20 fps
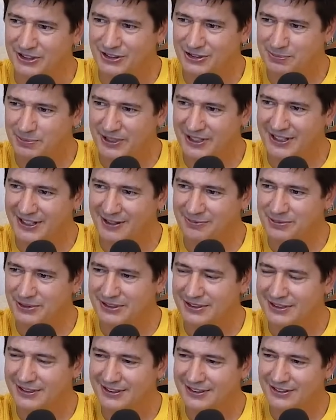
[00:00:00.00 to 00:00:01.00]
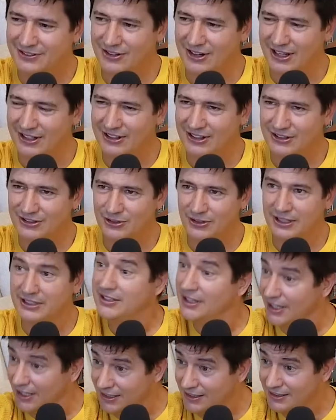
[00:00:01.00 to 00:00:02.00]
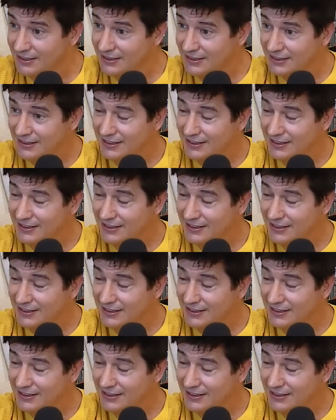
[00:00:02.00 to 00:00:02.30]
Just pick it up and try it on. So I did.